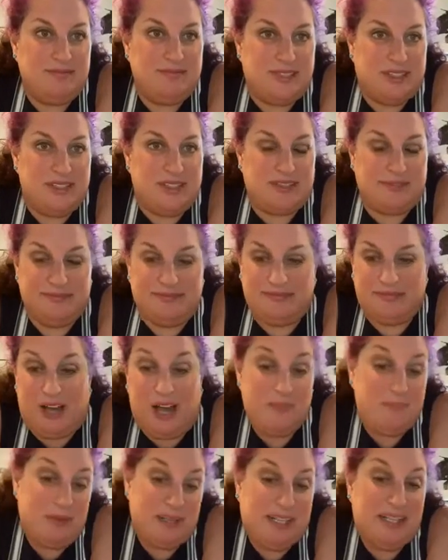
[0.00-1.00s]
Did you?
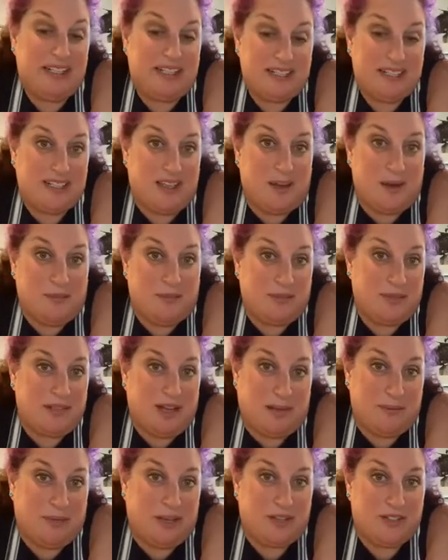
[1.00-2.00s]
I've been eating some, but
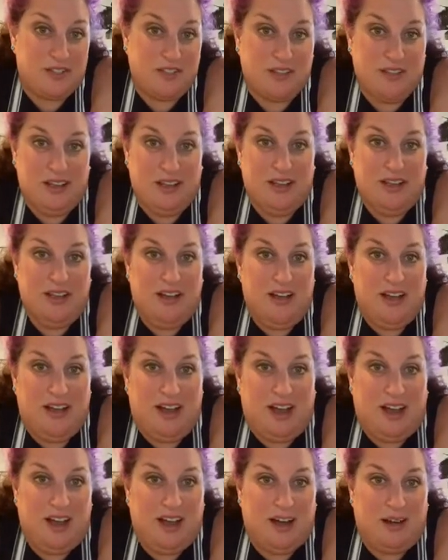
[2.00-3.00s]
not much.
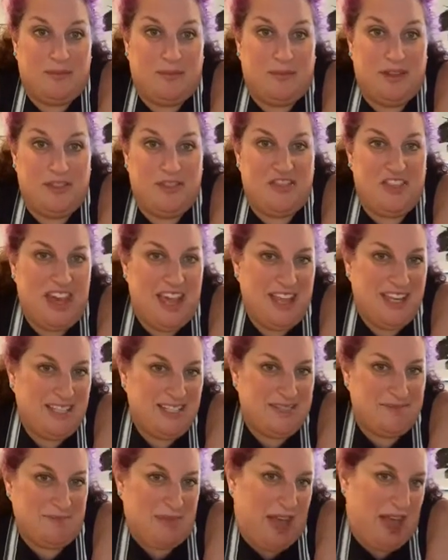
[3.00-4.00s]

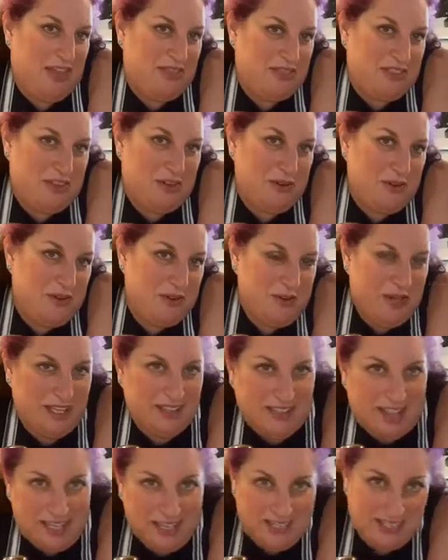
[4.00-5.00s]
Thanks, Matthew. He
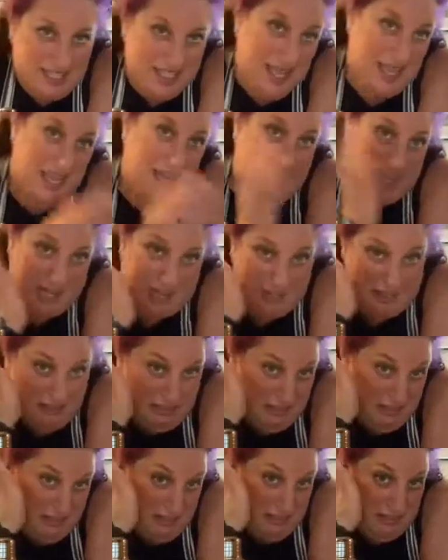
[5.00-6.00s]
likes the hair.
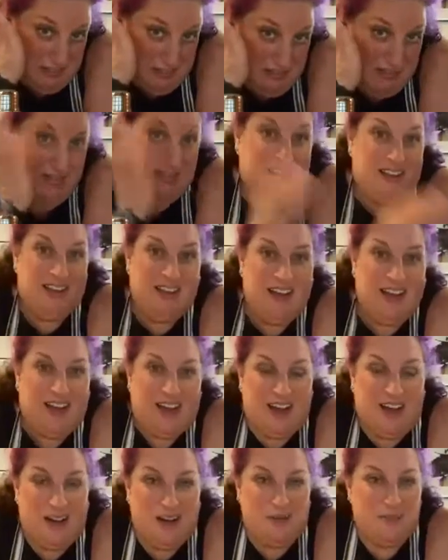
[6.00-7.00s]

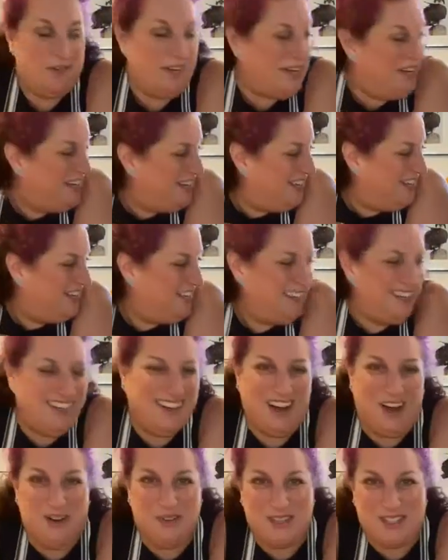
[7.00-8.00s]

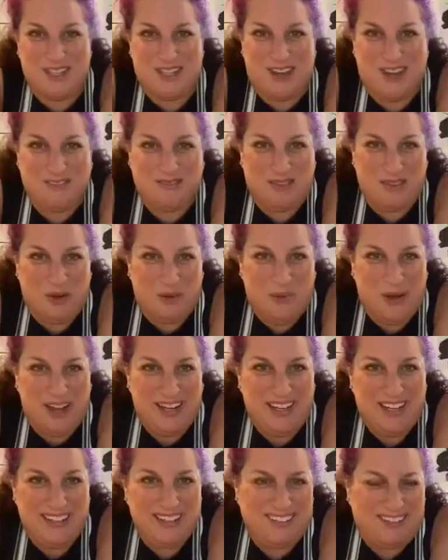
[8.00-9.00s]
The song for the
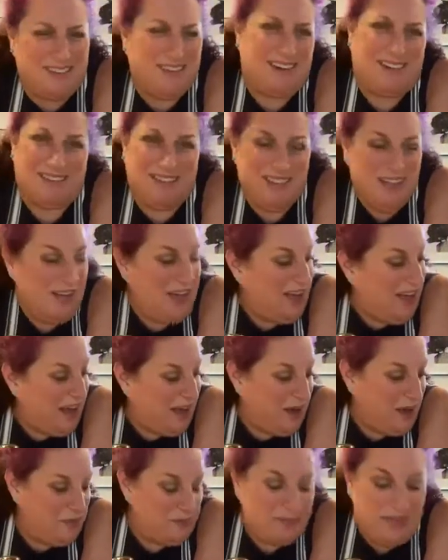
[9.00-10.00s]
weddings? All right.
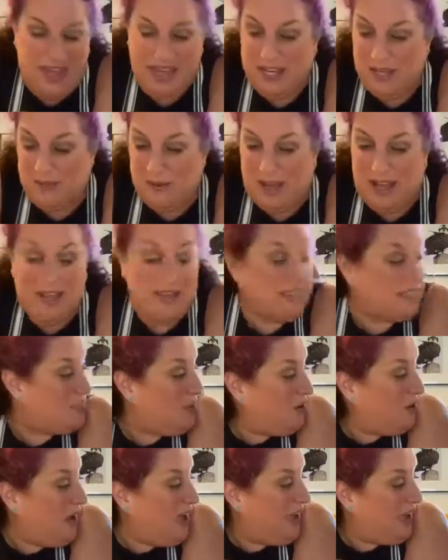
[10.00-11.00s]
Anyway,
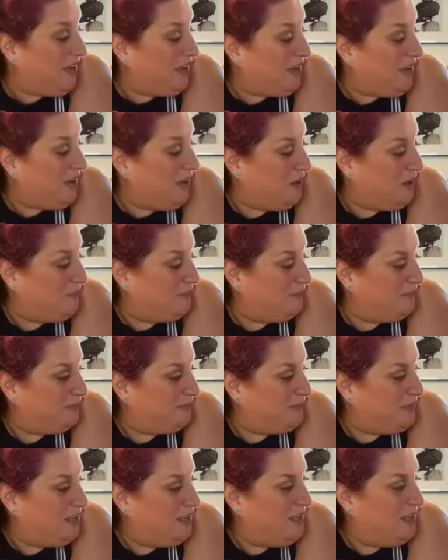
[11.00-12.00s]
so hey,
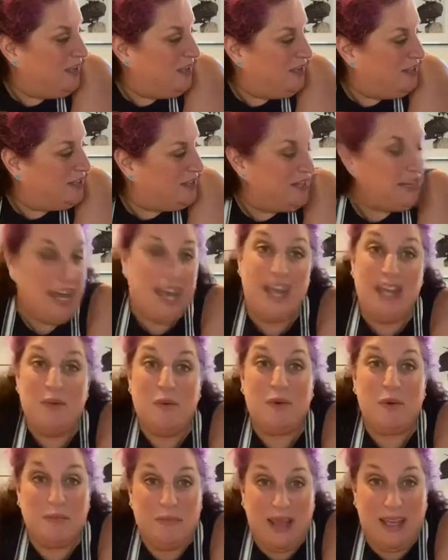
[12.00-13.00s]
today
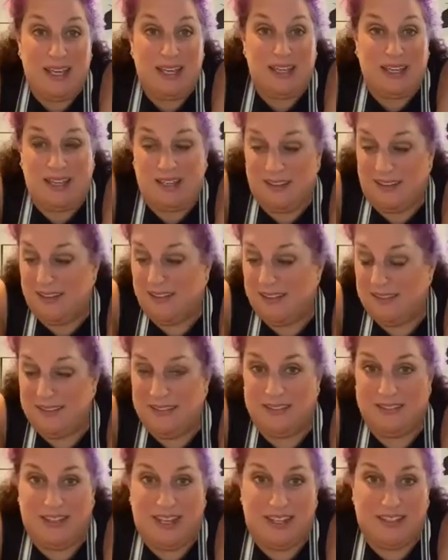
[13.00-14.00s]
we're
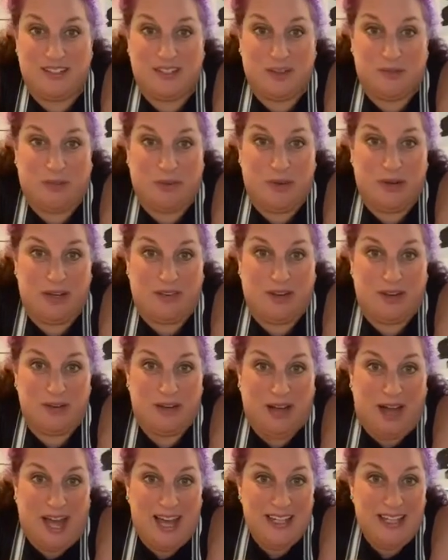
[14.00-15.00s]
making, get to the point, right?
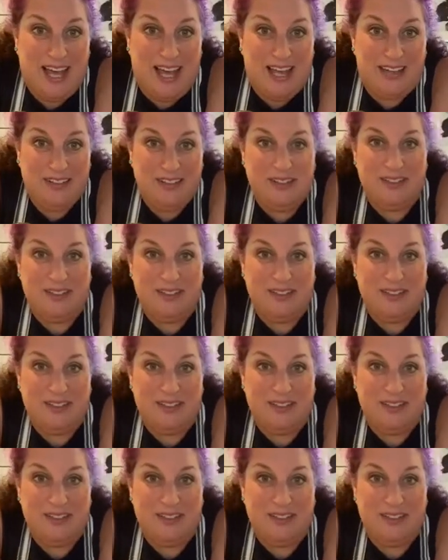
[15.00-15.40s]
Hi, Dad.